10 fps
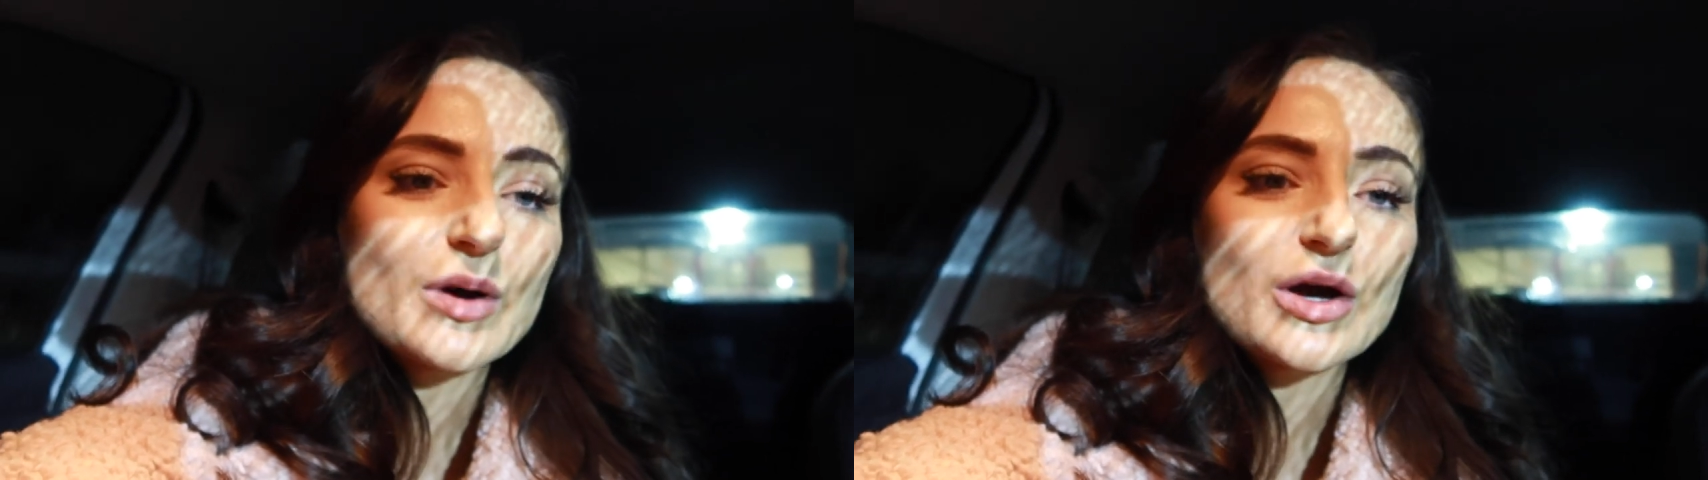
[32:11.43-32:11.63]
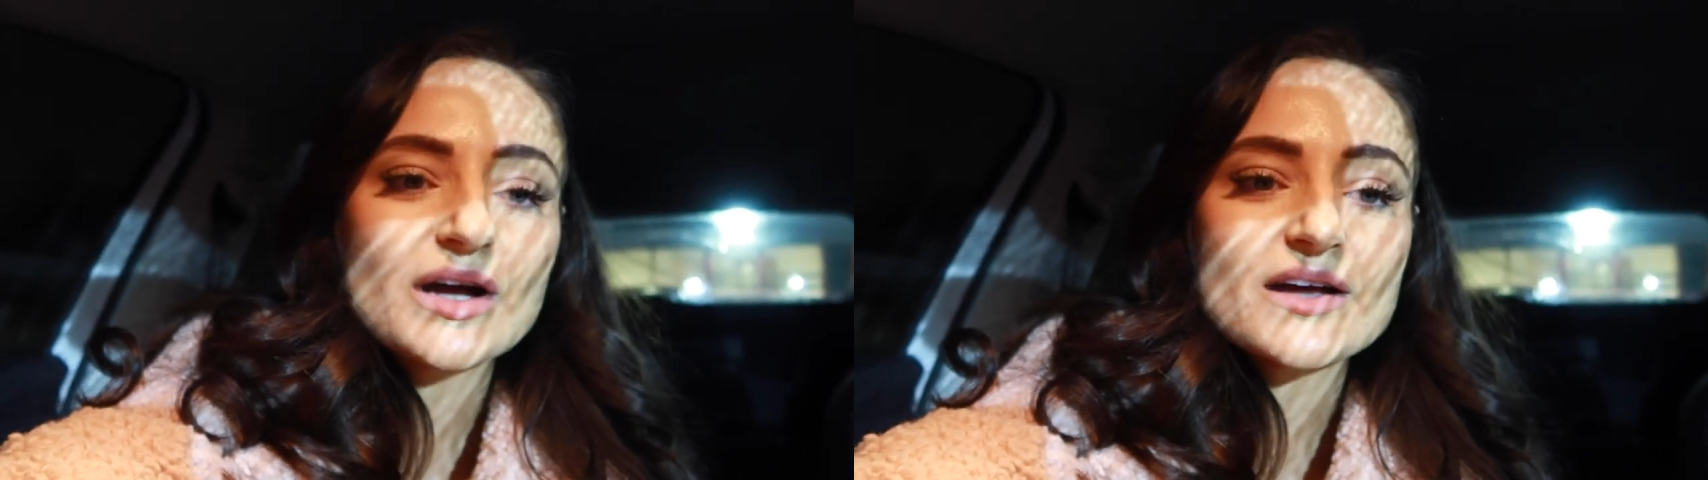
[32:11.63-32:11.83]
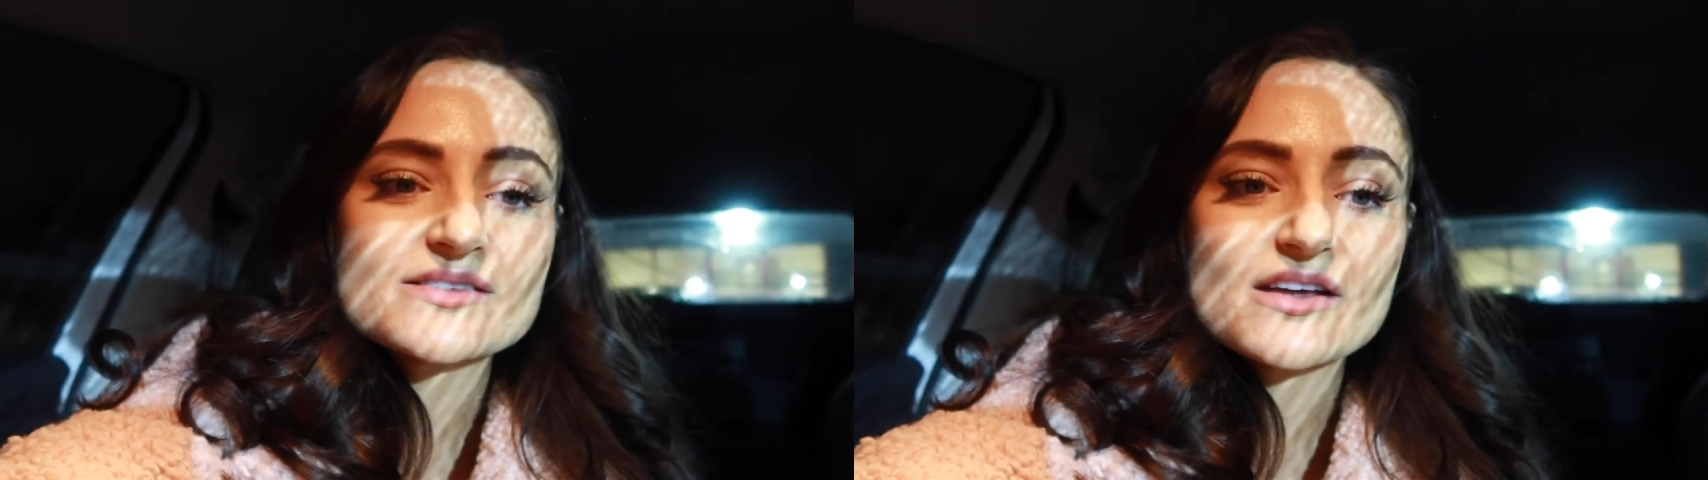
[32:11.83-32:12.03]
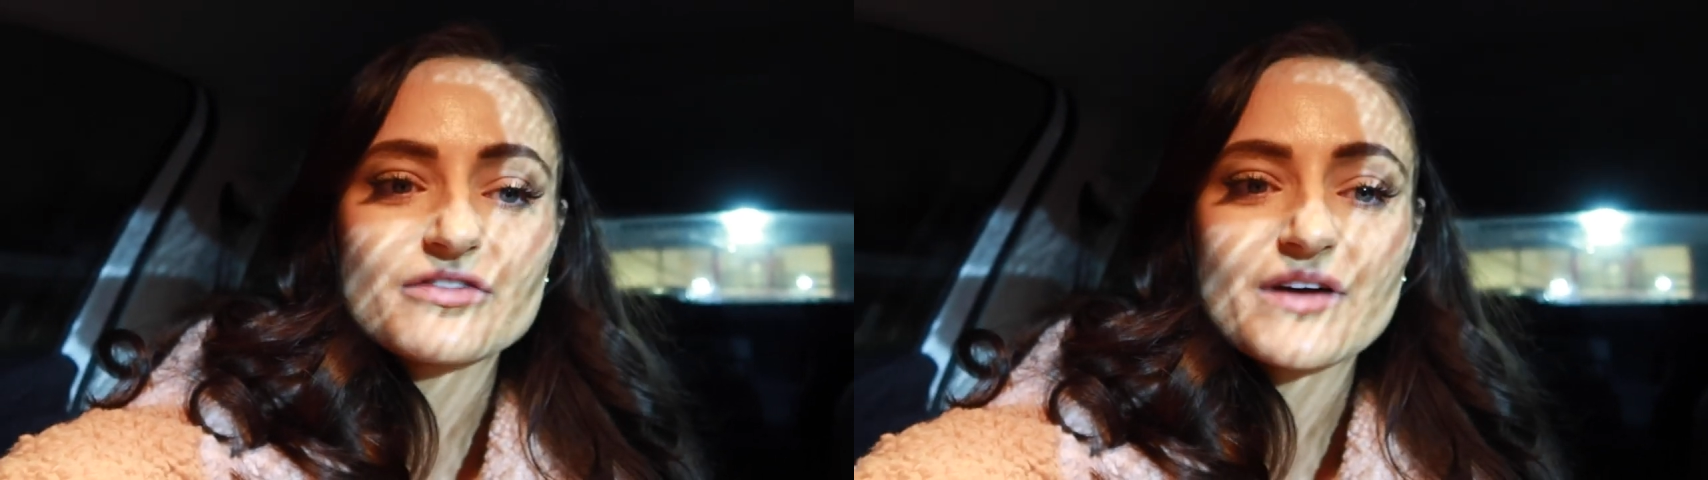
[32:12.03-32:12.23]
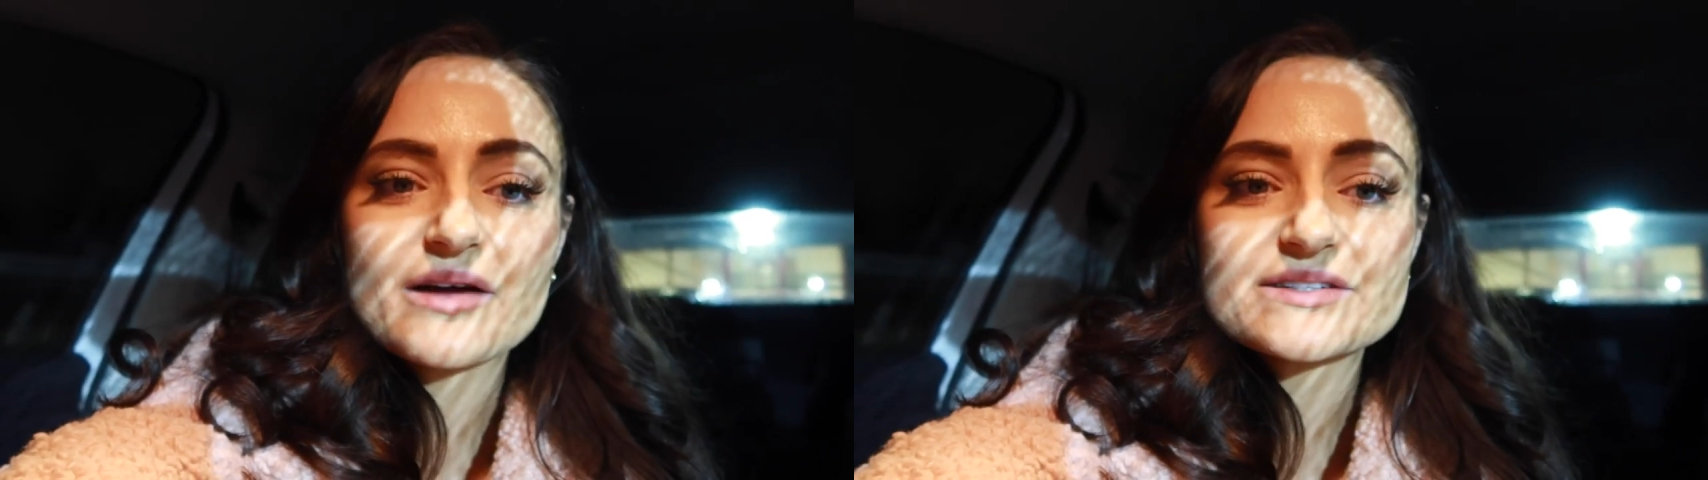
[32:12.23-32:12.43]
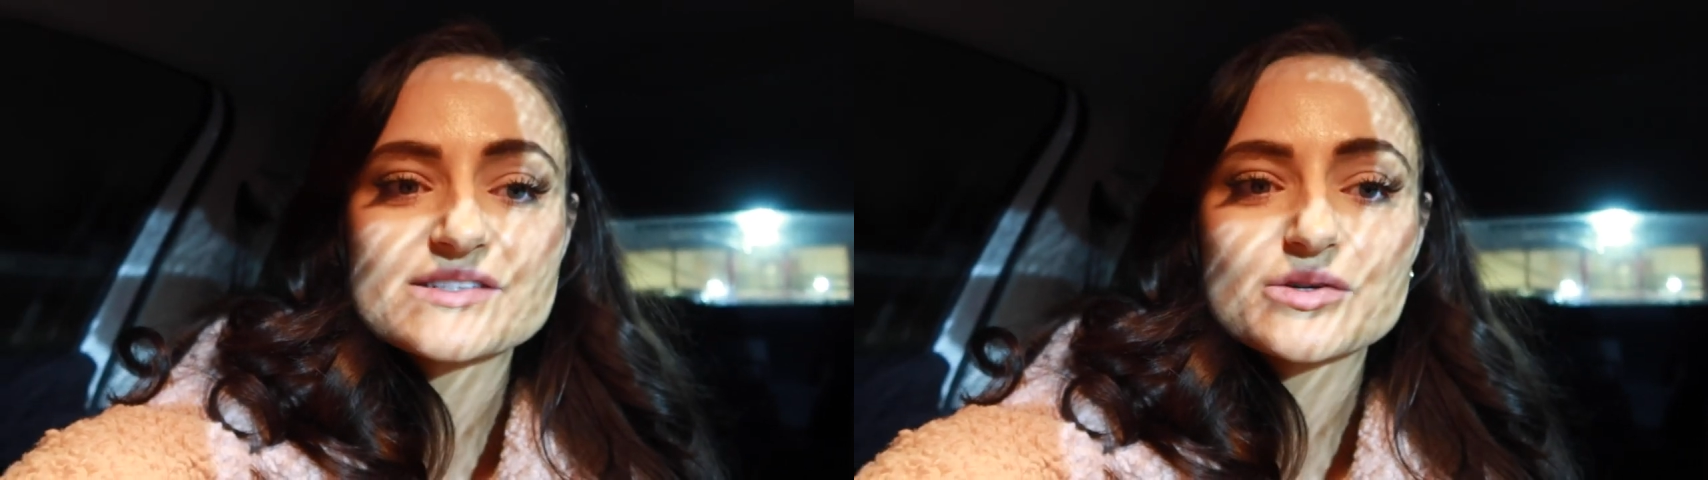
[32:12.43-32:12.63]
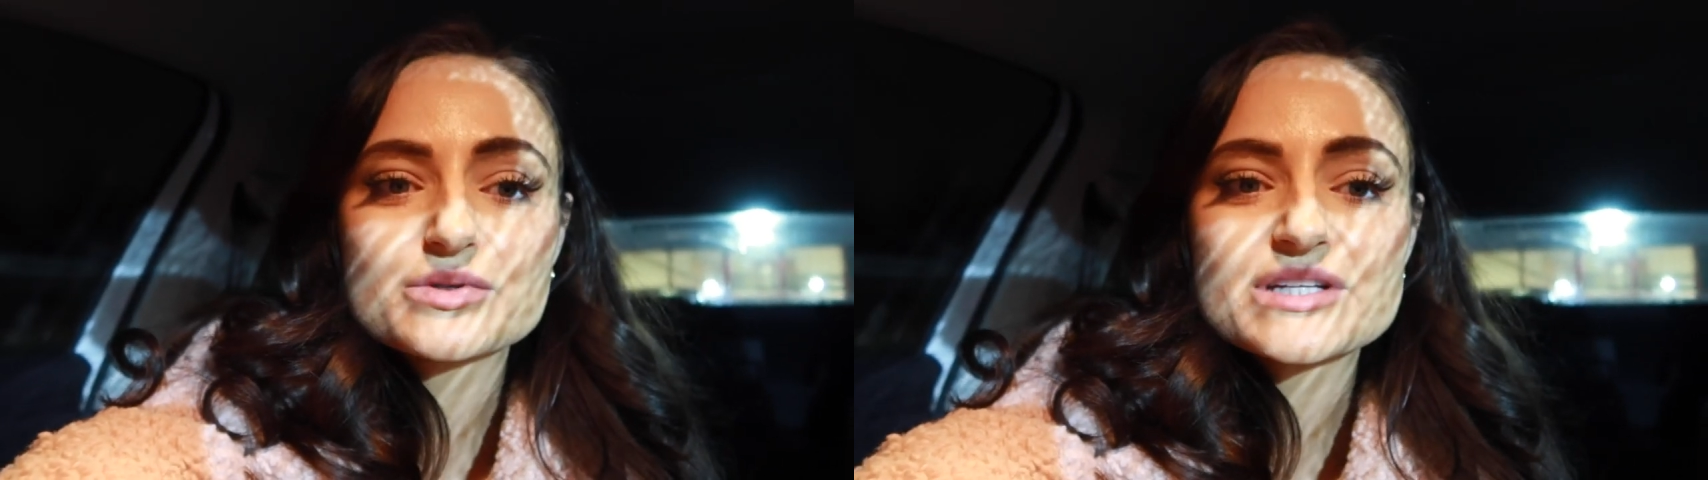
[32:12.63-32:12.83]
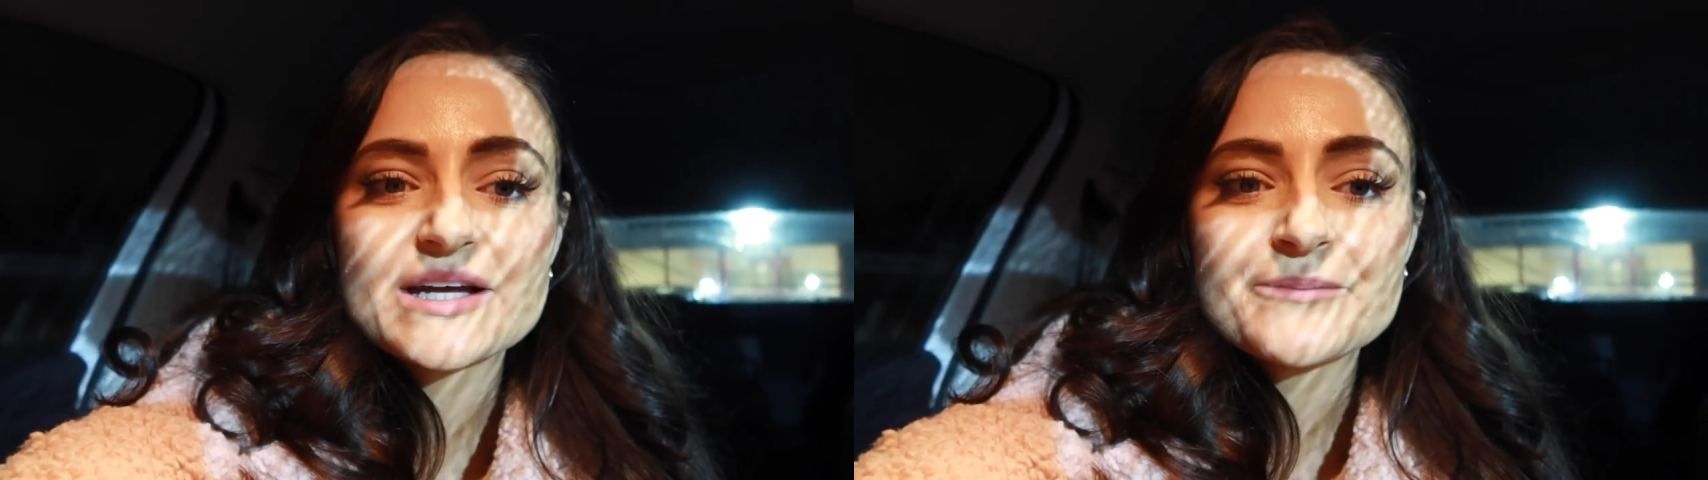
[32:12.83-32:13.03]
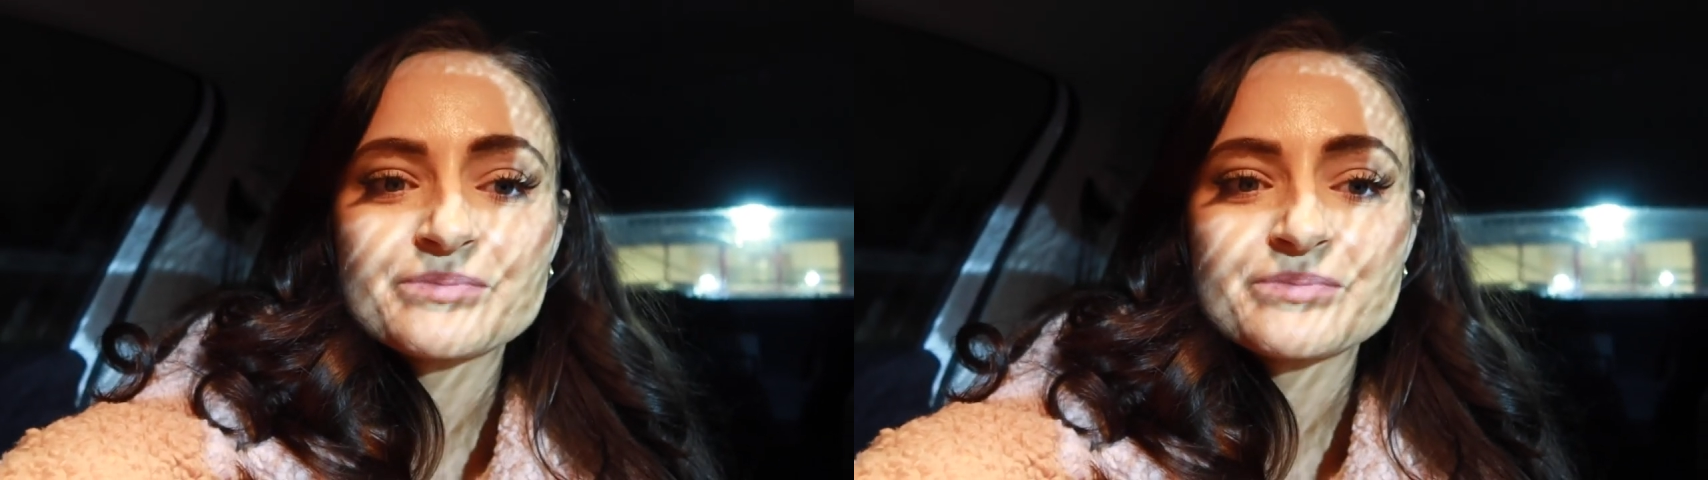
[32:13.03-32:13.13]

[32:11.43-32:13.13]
podcast I've found. It's called